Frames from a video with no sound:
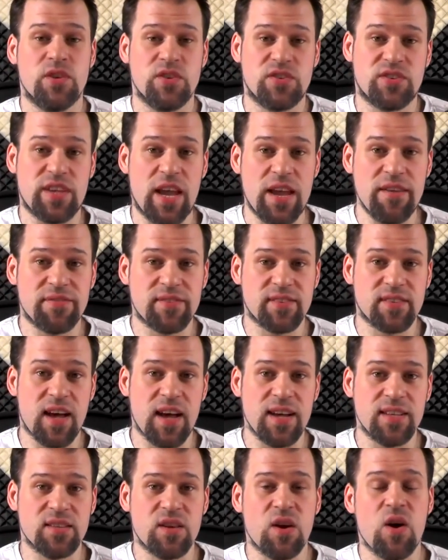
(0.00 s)
The safe
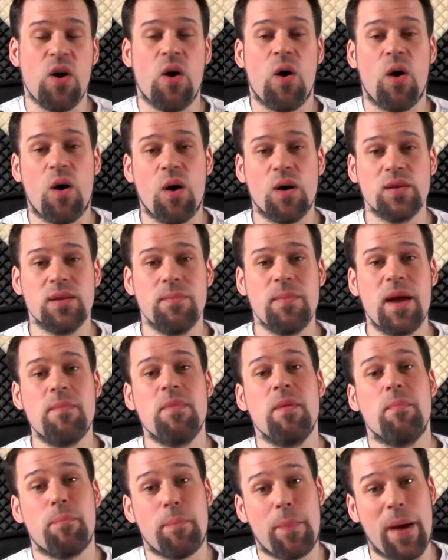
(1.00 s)
side or the
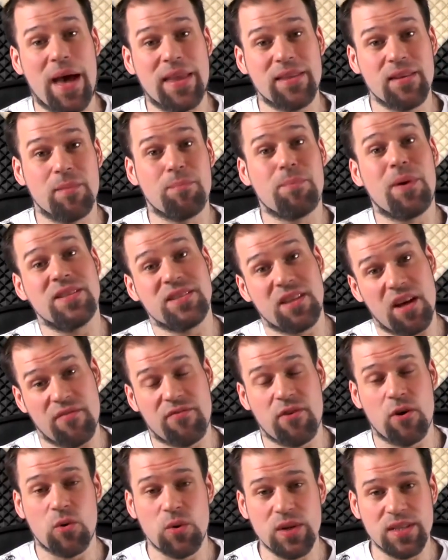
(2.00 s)
maybe better but
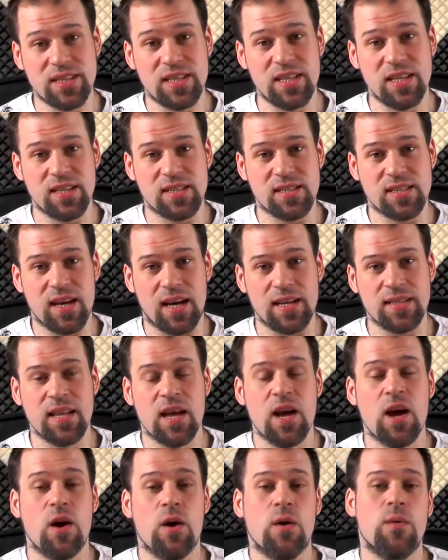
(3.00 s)
therefore riskier side.
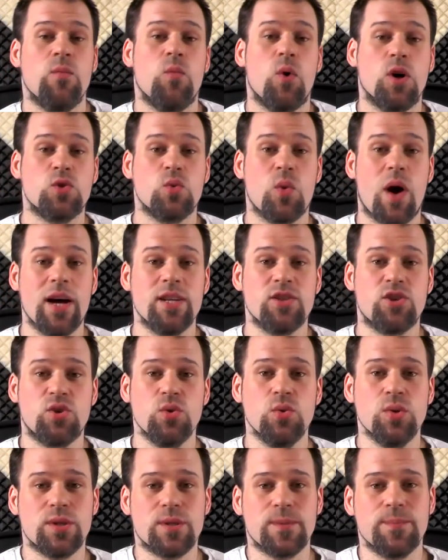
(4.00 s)
What do I
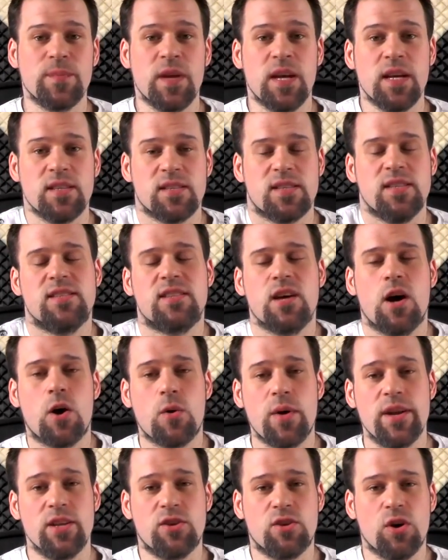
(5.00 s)
choose? Since I
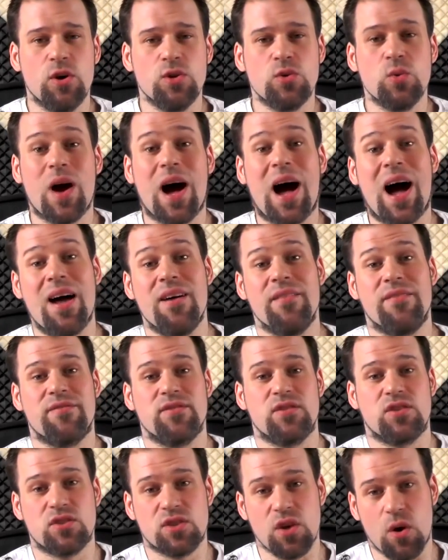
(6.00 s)
already told you
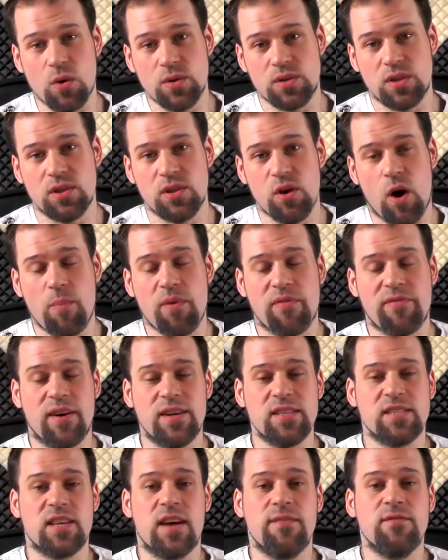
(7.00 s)
I've sold the Oppo
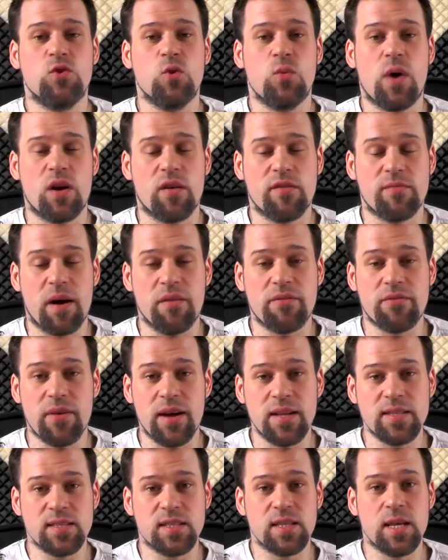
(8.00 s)
Find 7 to one of my
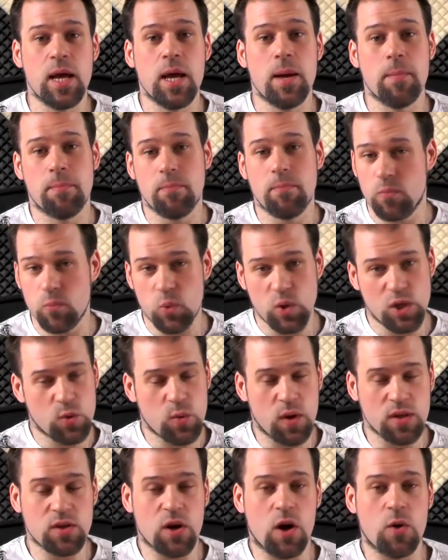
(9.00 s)
friends
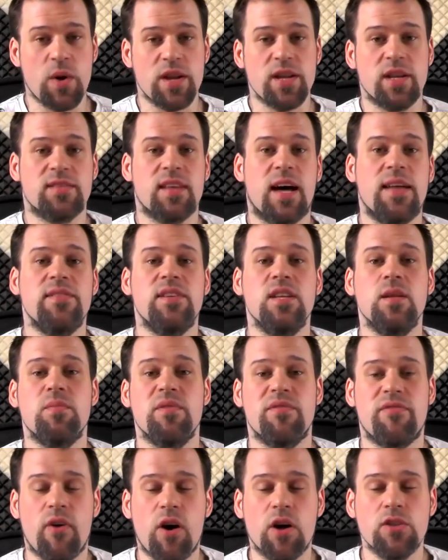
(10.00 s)
which was already a done deal
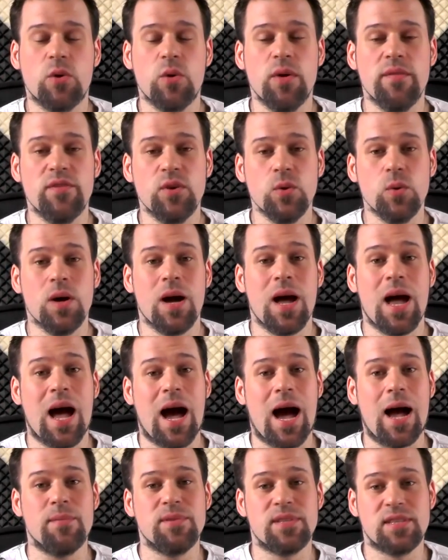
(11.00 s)
before the review,
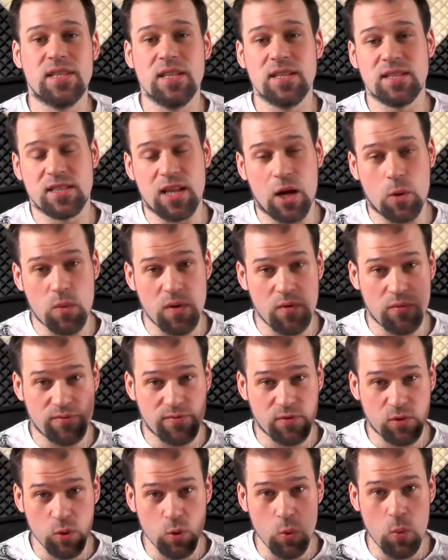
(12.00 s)
I'm still stuck
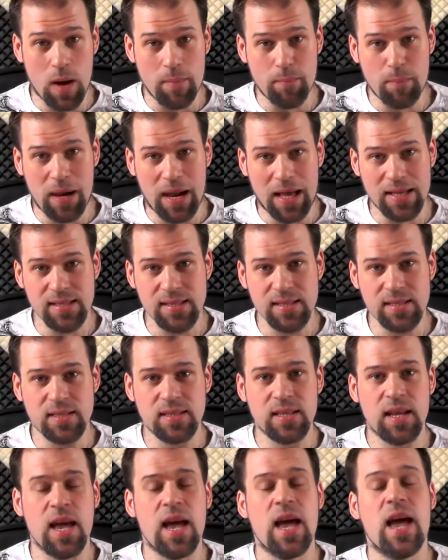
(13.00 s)
with two one
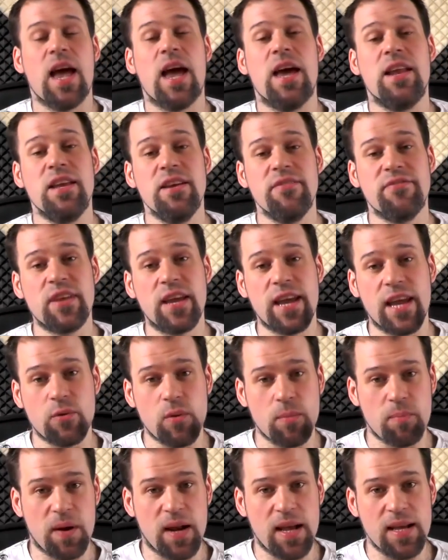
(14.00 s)
pluses. And if they
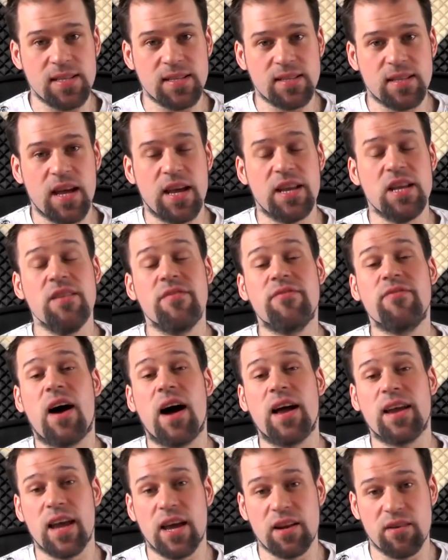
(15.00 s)
get replaced and if
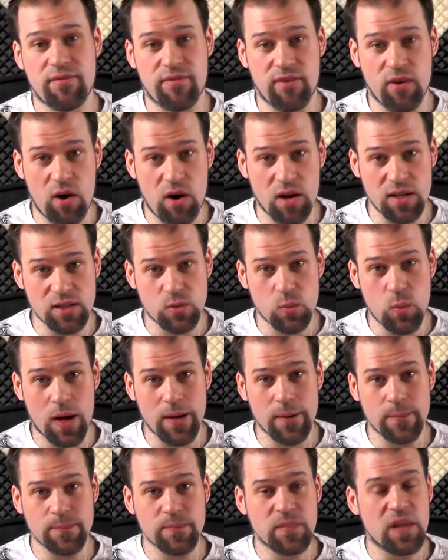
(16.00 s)
I get a flawless
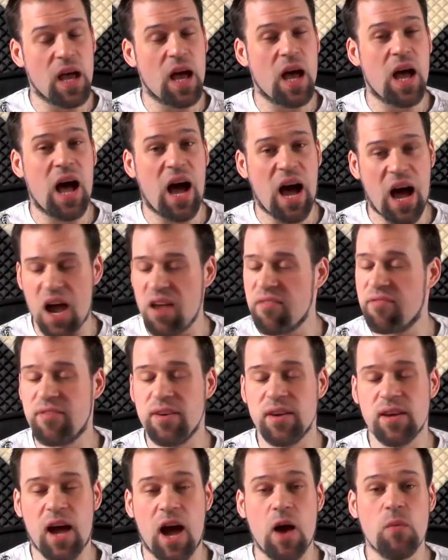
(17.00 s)
one, I
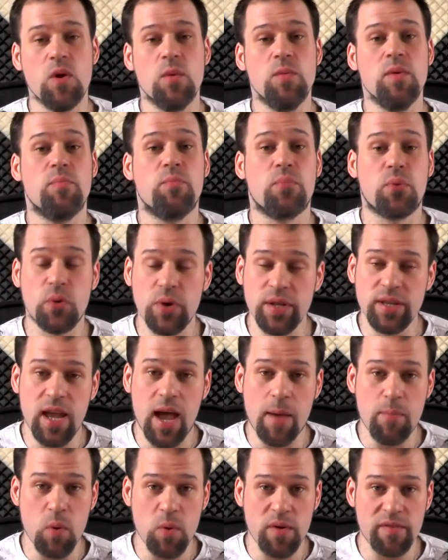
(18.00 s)
think I will be
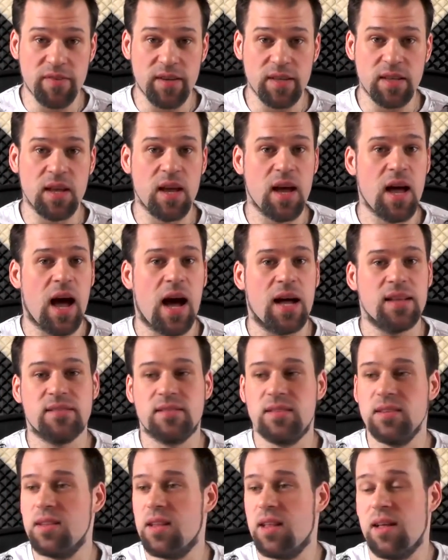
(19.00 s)
pretty happy with it
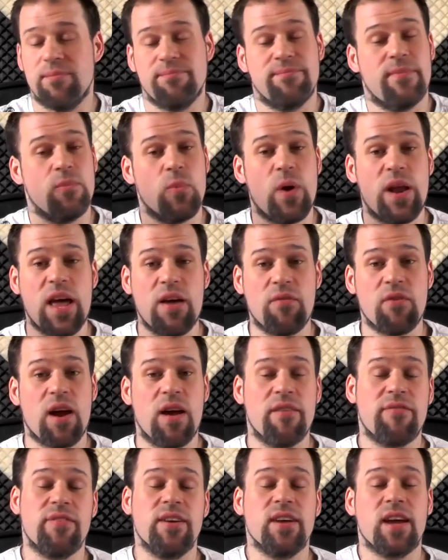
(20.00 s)
until whenever
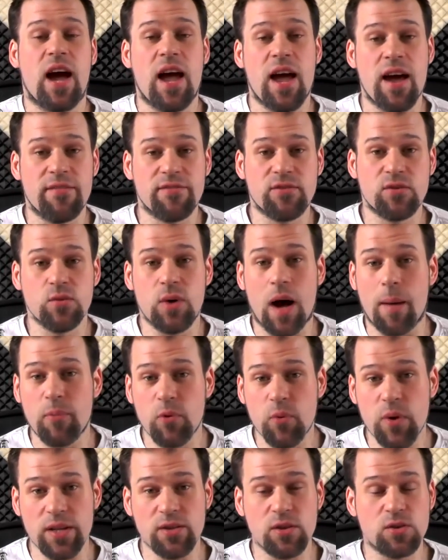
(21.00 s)
I think I have to
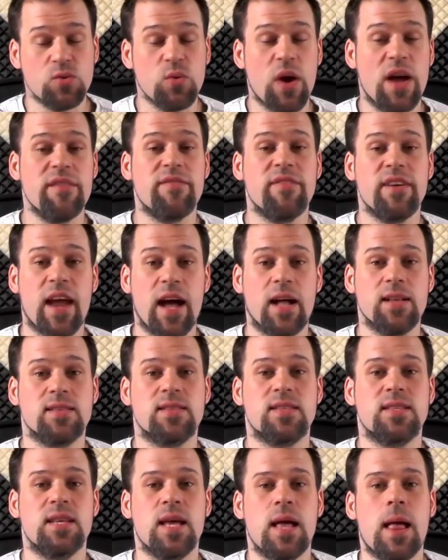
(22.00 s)
upgrade or do anything
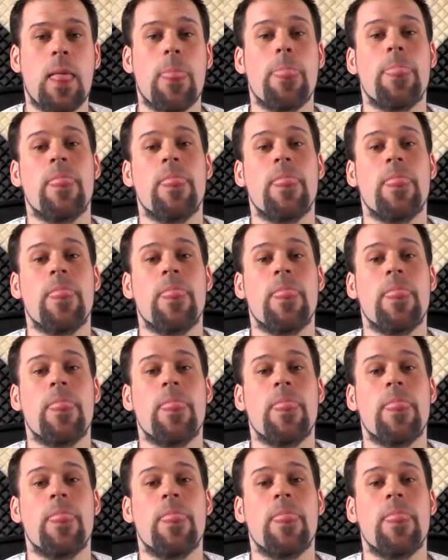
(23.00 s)
else.